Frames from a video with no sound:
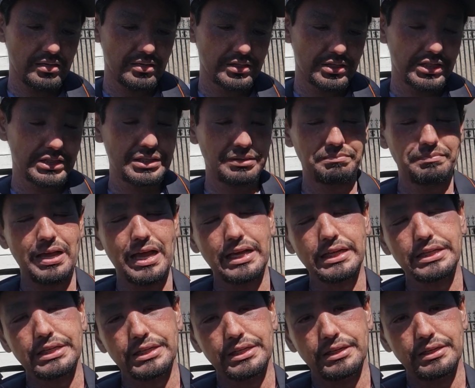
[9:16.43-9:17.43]
just
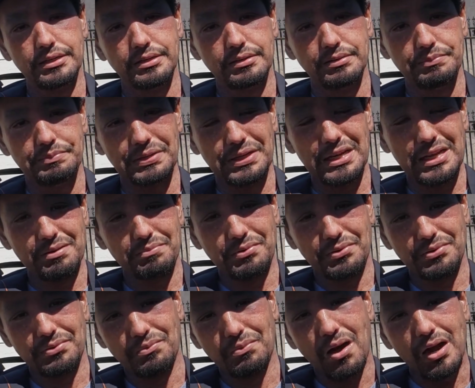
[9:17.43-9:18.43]
imagine being able
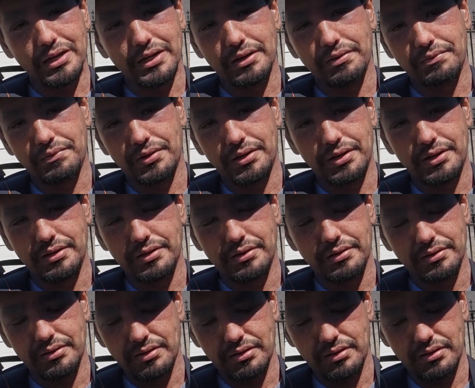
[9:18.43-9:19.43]
to walk and run
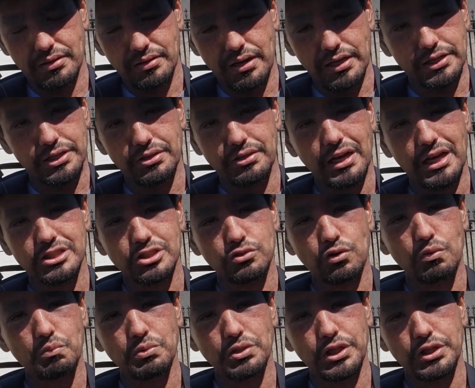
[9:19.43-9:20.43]
like you guys
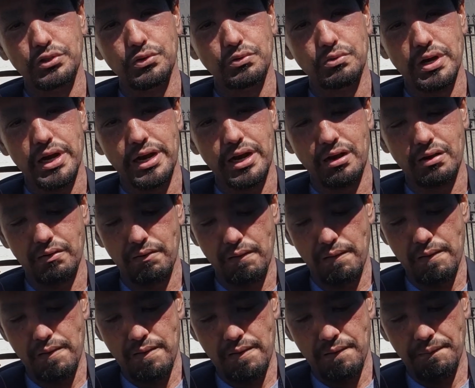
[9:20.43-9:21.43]
normally do right now,
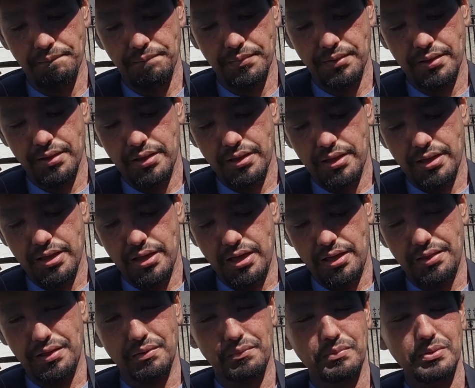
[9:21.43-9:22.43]

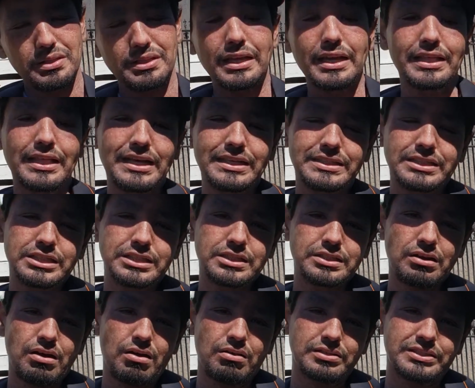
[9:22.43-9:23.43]
and then one day that's
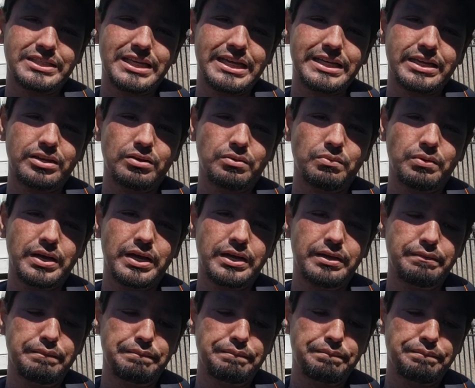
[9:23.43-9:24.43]
all taken
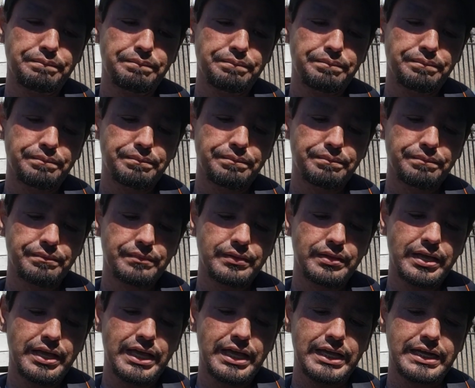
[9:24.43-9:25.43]
away.
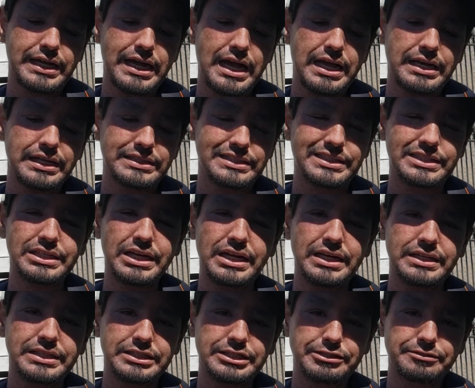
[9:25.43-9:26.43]
It kind of
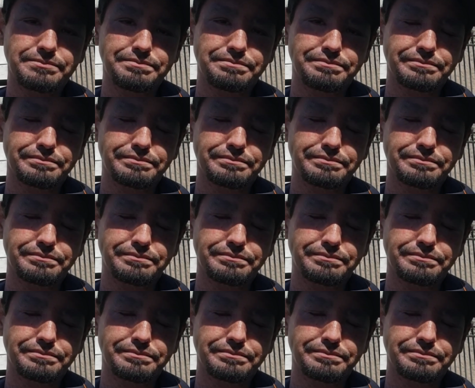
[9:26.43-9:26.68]
sucks.